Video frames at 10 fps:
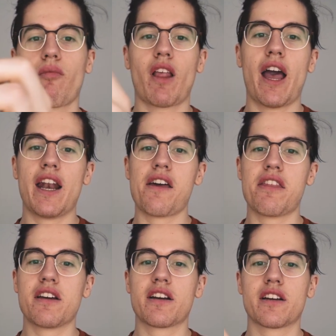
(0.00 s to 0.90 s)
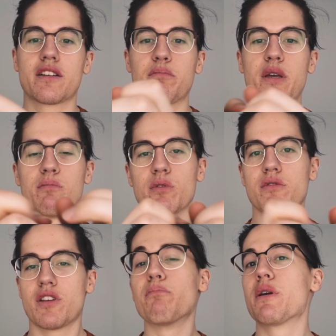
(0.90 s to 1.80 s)
And I think
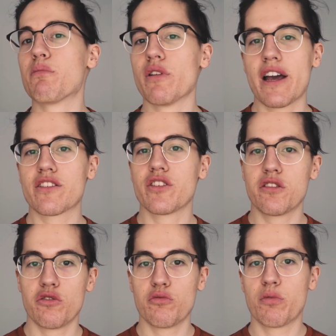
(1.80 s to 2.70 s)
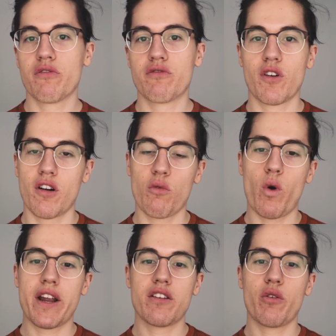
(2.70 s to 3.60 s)
some people actually do prefer
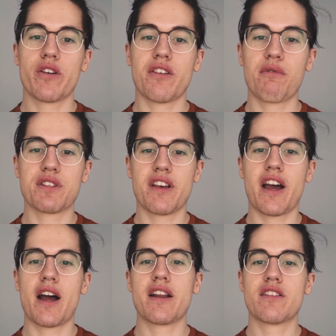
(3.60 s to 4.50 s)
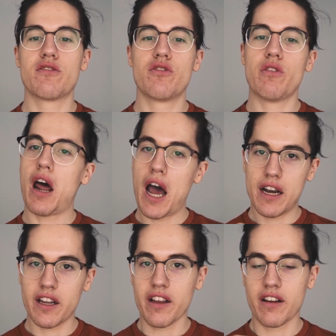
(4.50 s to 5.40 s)
white noise. I would say I do
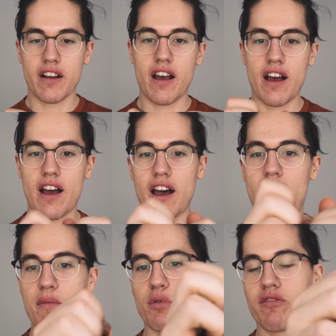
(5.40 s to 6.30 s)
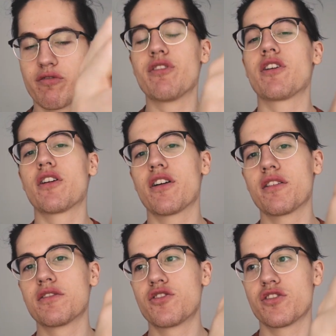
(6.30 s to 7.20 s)
not. I prefer
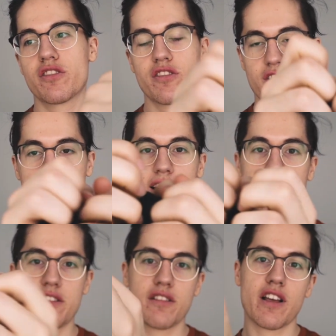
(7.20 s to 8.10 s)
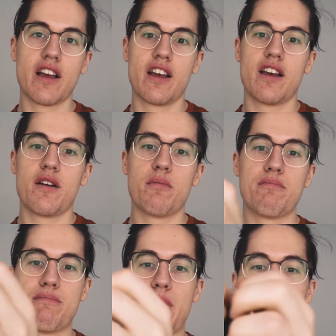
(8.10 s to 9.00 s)
just silent
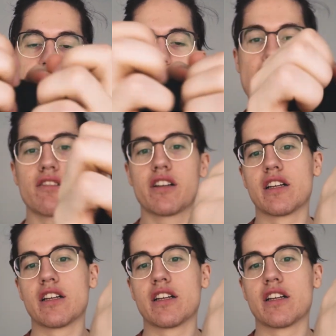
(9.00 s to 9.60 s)
background.